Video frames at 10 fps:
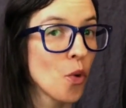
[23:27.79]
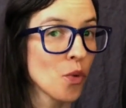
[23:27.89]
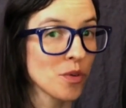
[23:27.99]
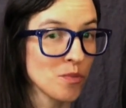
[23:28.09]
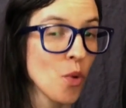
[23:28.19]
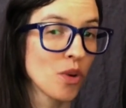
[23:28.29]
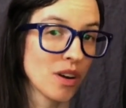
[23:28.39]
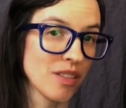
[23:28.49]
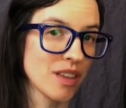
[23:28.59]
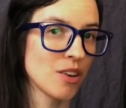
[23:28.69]
or
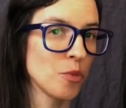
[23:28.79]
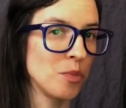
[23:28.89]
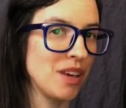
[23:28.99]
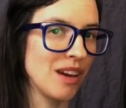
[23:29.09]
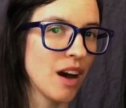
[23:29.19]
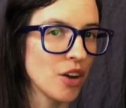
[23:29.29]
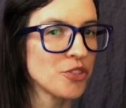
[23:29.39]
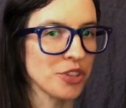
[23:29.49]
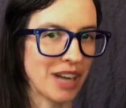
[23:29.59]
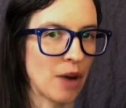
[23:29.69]
more that are being
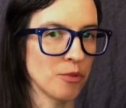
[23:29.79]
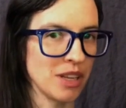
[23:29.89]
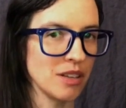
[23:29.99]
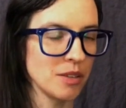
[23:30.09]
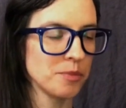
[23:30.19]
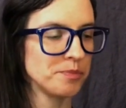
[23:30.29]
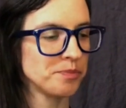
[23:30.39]
undercounted.